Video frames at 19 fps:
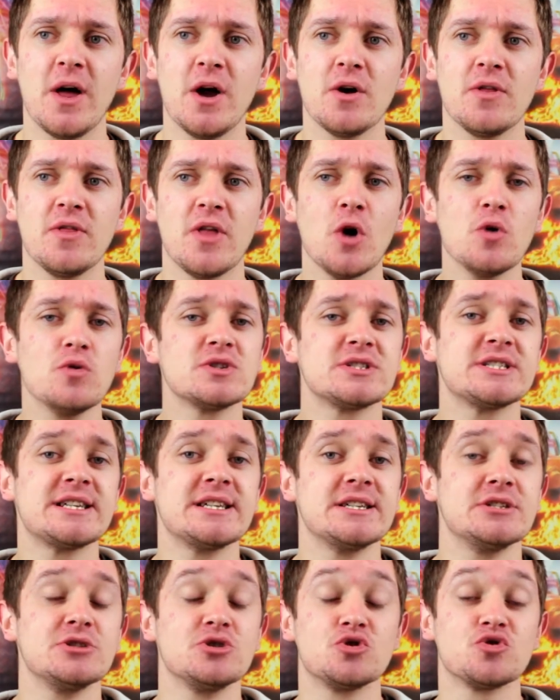those
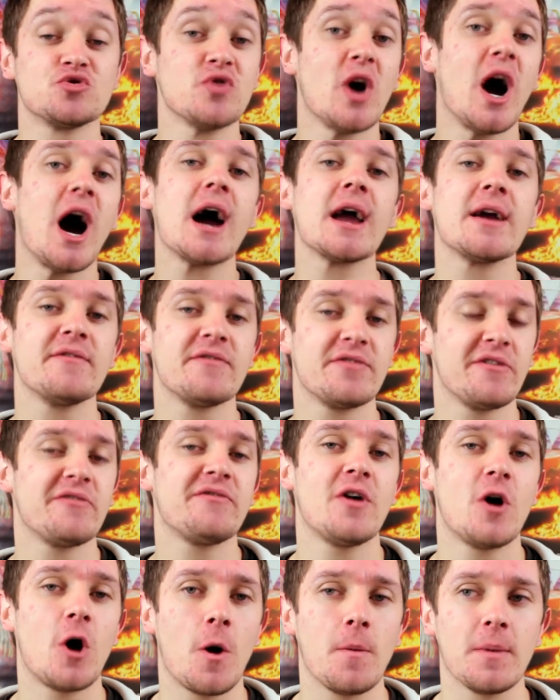didn't drive the
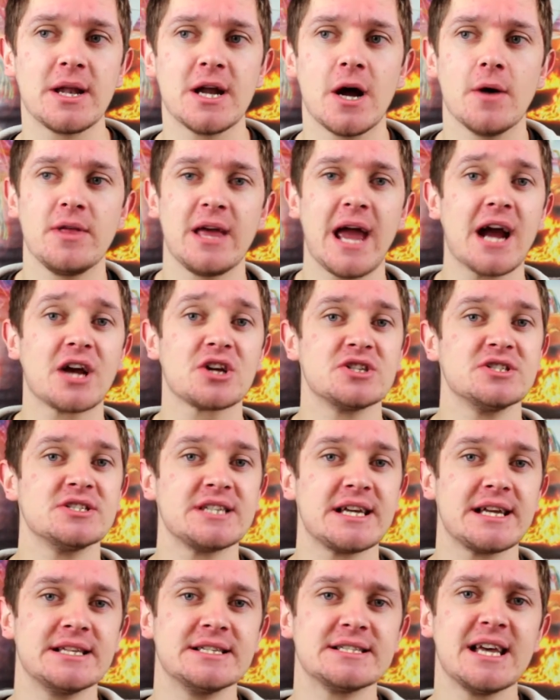film. You know, the action
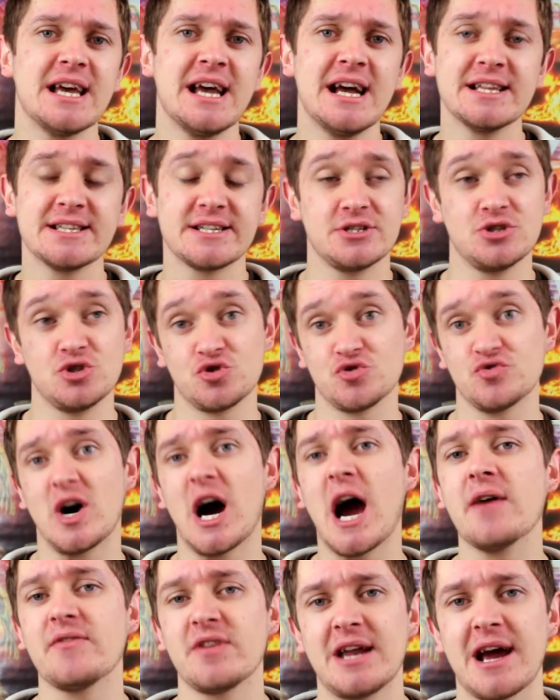scenes didn't
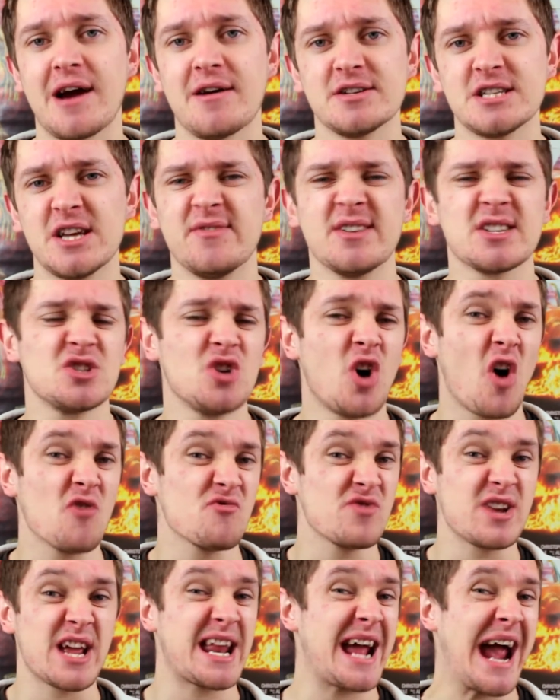drive the narrative. It's not
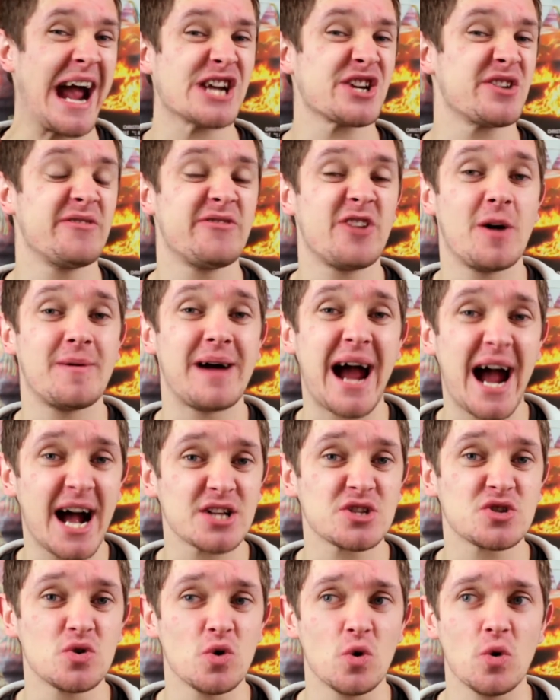really an action film
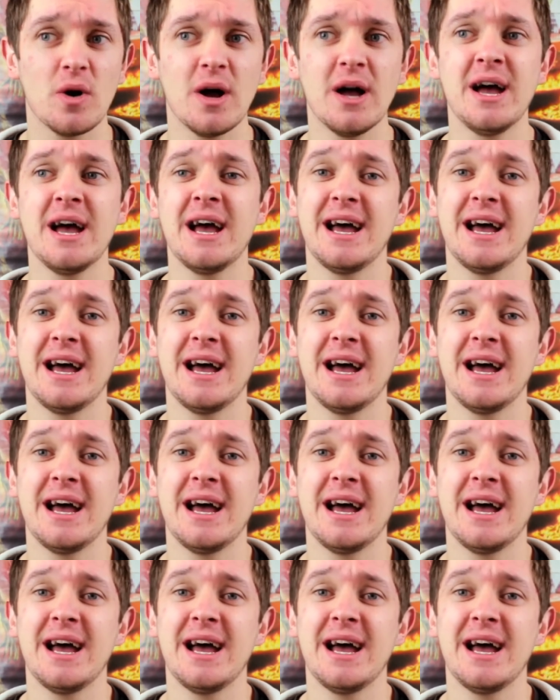at all.